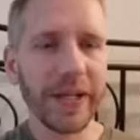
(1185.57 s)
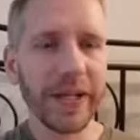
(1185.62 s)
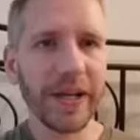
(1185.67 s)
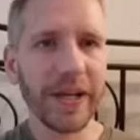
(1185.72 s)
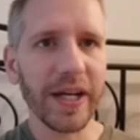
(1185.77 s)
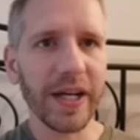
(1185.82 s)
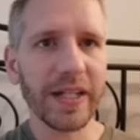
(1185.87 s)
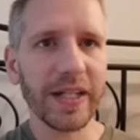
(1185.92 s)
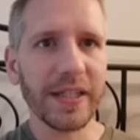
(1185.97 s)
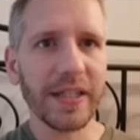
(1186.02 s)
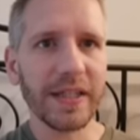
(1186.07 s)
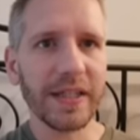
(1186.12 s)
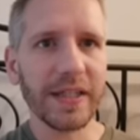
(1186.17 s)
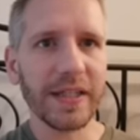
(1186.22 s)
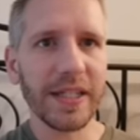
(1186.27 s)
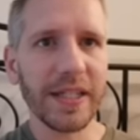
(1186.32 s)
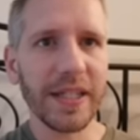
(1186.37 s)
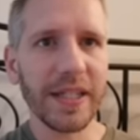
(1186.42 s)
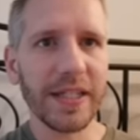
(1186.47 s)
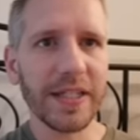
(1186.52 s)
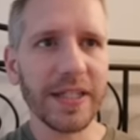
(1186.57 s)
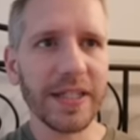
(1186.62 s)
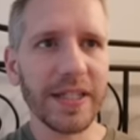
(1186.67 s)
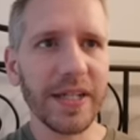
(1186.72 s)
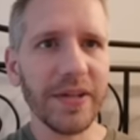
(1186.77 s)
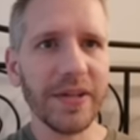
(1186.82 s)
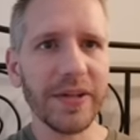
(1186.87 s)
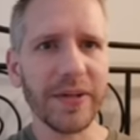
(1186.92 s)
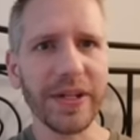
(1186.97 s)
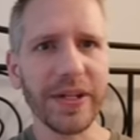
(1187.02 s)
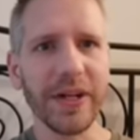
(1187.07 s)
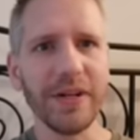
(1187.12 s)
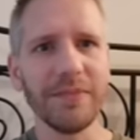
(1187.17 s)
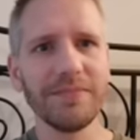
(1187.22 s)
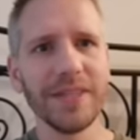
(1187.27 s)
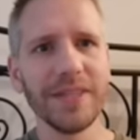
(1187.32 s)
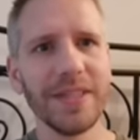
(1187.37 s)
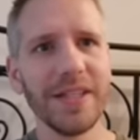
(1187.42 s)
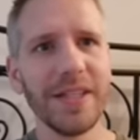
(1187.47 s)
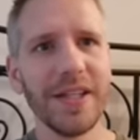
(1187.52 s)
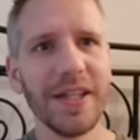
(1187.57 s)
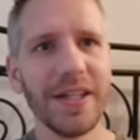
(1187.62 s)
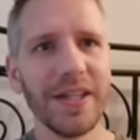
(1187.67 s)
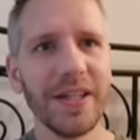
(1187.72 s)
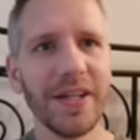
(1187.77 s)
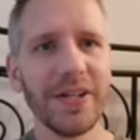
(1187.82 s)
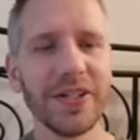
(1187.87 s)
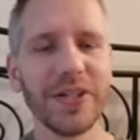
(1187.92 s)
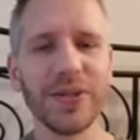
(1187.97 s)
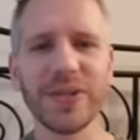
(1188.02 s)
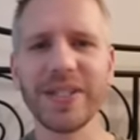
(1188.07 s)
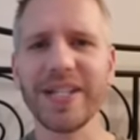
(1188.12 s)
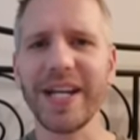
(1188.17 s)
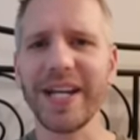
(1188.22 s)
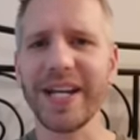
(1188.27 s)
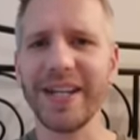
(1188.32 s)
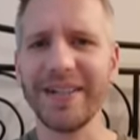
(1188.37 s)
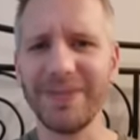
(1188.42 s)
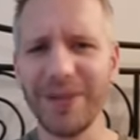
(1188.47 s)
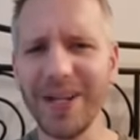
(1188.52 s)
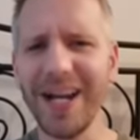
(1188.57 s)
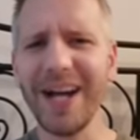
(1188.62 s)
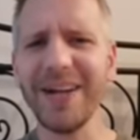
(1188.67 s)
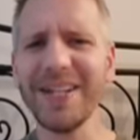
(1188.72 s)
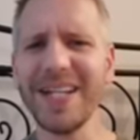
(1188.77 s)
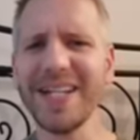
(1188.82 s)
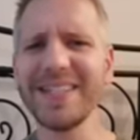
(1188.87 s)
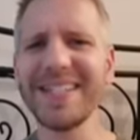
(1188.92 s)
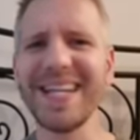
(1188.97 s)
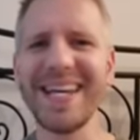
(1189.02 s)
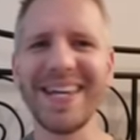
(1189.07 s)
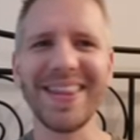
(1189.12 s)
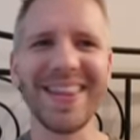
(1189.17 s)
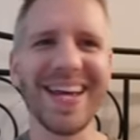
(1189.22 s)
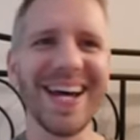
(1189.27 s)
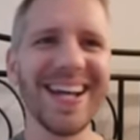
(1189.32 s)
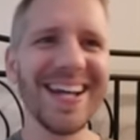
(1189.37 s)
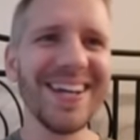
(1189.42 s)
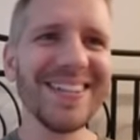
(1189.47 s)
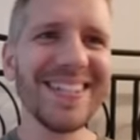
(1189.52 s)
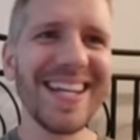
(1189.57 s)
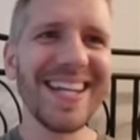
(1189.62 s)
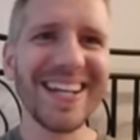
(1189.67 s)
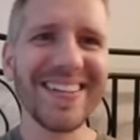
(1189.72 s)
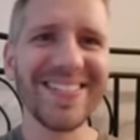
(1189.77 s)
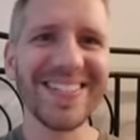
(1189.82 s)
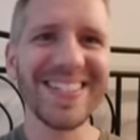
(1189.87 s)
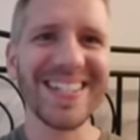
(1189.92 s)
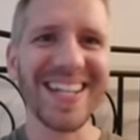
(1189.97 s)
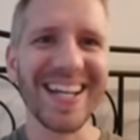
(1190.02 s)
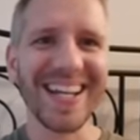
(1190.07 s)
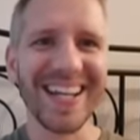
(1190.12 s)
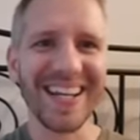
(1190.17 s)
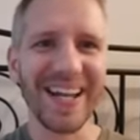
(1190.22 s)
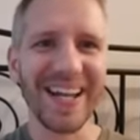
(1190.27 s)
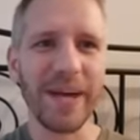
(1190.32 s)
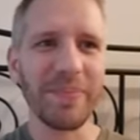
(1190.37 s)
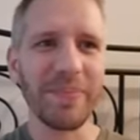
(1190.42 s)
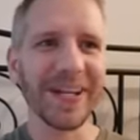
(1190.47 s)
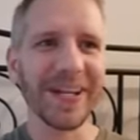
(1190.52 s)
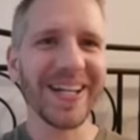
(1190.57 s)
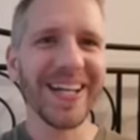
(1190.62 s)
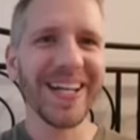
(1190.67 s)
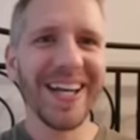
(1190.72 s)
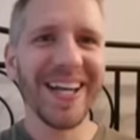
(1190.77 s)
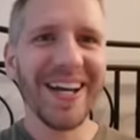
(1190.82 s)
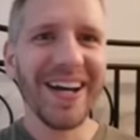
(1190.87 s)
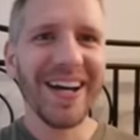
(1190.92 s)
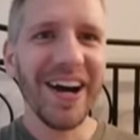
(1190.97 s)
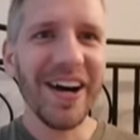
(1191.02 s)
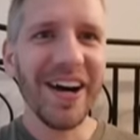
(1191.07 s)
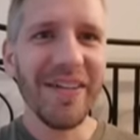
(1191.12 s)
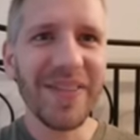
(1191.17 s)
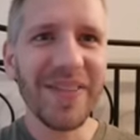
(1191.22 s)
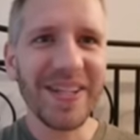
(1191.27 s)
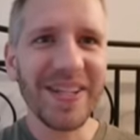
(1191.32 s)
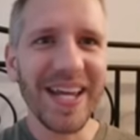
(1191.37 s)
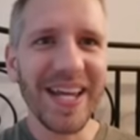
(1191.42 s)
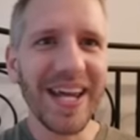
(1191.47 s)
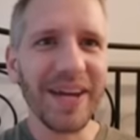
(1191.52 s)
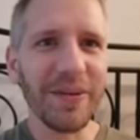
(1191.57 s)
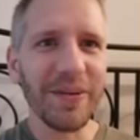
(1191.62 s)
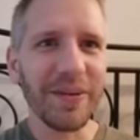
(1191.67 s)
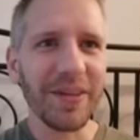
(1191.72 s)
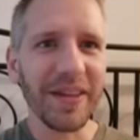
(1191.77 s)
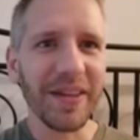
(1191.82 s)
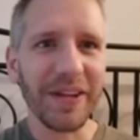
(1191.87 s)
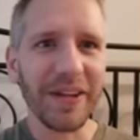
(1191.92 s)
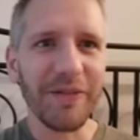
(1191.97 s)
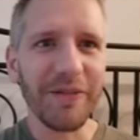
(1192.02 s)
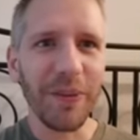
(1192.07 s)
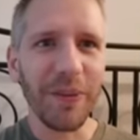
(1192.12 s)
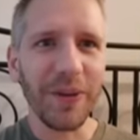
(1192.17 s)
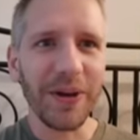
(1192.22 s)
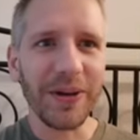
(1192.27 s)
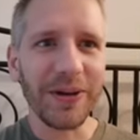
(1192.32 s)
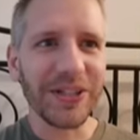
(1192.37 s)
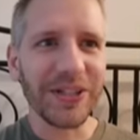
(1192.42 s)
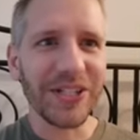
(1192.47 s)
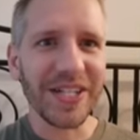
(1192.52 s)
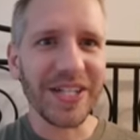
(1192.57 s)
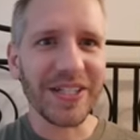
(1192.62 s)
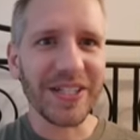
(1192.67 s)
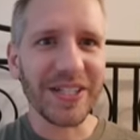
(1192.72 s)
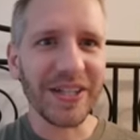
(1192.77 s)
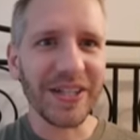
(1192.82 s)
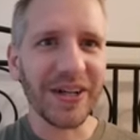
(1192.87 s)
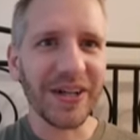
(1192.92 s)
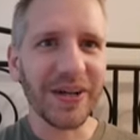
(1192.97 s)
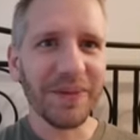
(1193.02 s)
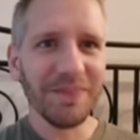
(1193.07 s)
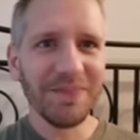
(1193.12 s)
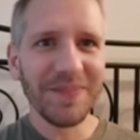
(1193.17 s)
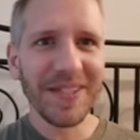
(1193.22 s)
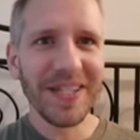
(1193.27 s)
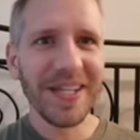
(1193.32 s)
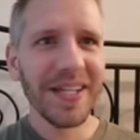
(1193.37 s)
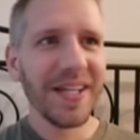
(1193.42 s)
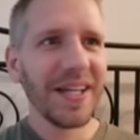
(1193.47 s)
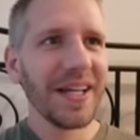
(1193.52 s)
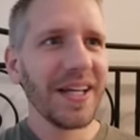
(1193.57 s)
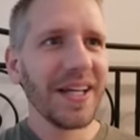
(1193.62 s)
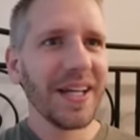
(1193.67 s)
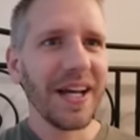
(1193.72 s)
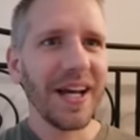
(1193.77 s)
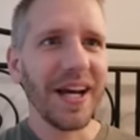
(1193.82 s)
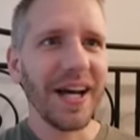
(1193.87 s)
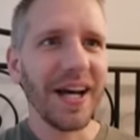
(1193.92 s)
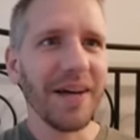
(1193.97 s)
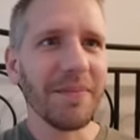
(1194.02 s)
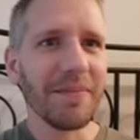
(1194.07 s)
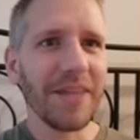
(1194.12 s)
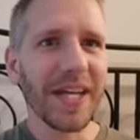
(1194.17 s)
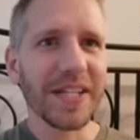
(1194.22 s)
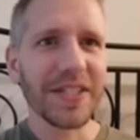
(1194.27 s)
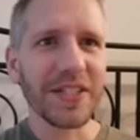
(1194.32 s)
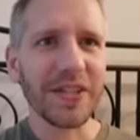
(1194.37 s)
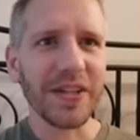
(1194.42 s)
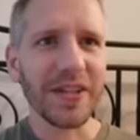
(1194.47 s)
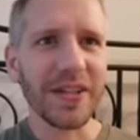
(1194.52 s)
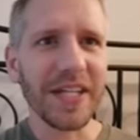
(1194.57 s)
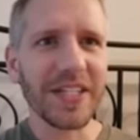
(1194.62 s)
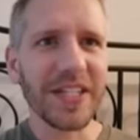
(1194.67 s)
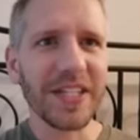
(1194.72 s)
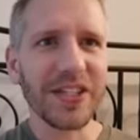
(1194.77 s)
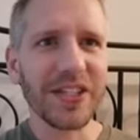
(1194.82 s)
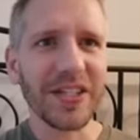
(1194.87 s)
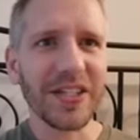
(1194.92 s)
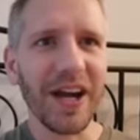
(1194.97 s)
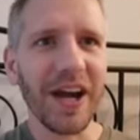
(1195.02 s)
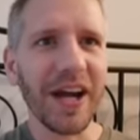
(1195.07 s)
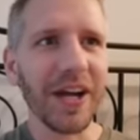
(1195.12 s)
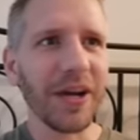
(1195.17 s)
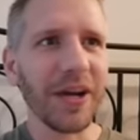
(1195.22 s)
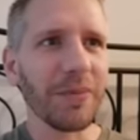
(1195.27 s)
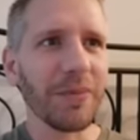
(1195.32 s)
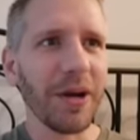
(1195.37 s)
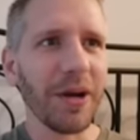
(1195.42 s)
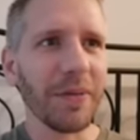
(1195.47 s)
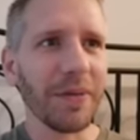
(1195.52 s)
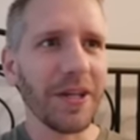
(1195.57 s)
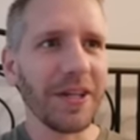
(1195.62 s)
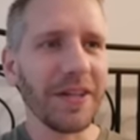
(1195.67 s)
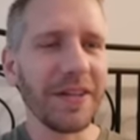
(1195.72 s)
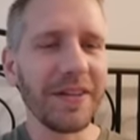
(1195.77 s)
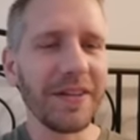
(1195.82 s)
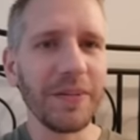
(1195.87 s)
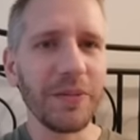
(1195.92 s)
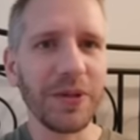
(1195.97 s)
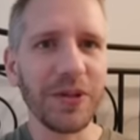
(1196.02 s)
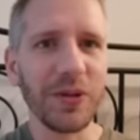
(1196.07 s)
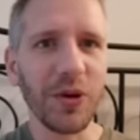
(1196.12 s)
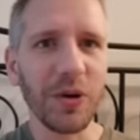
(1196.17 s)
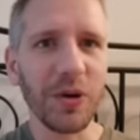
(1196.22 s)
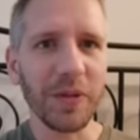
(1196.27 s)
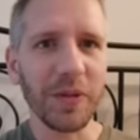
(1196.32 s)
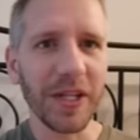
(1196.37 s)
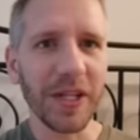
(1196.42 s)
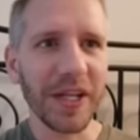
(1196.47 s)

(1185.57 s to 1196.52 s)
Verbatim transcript: got at least, oh, there you go. There's our second. Well, I'll take that. I'll take our second epic of the day with like 400 chests to go. That's good. That's actually higher probably than we normally